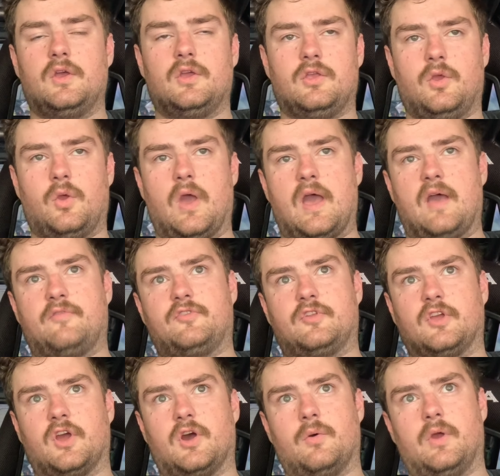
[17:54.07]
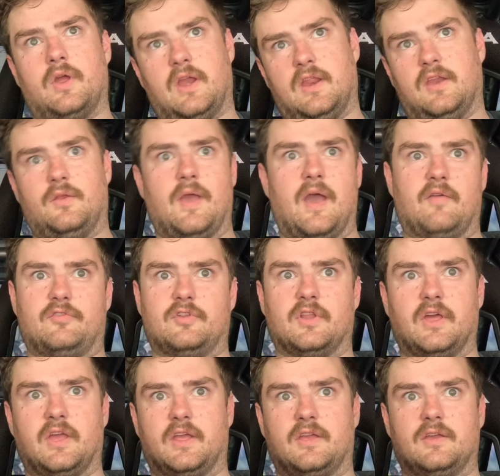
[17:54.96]
You have to go in and you have
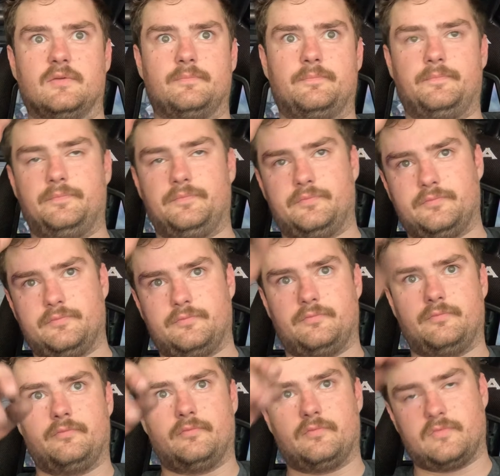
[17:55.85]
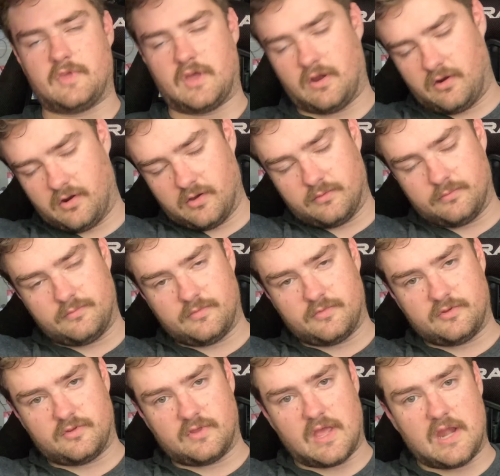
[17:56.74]
to I don't know.
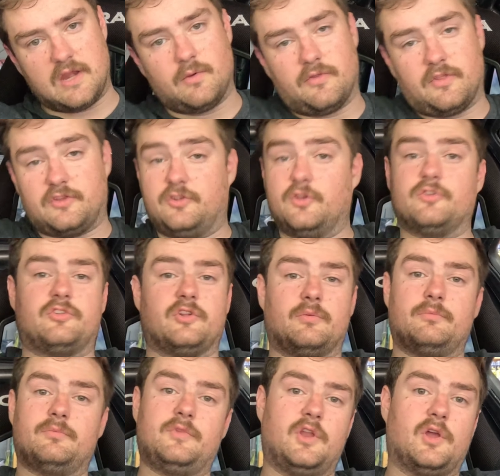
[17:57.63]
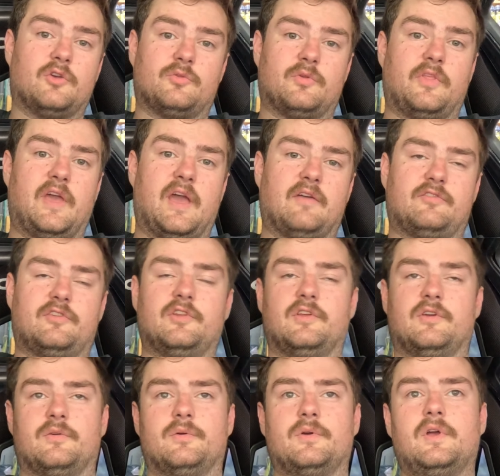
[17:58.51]
Anyone that's used them knows what they have to
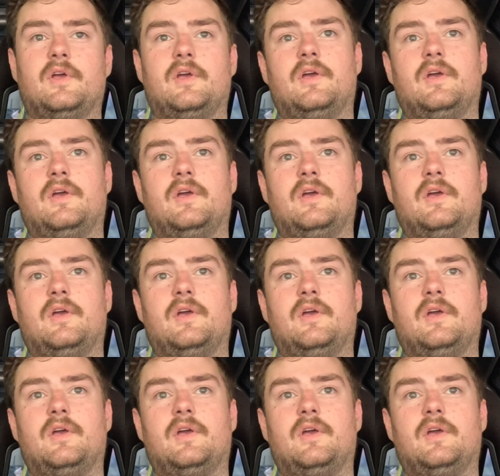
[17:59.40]
do.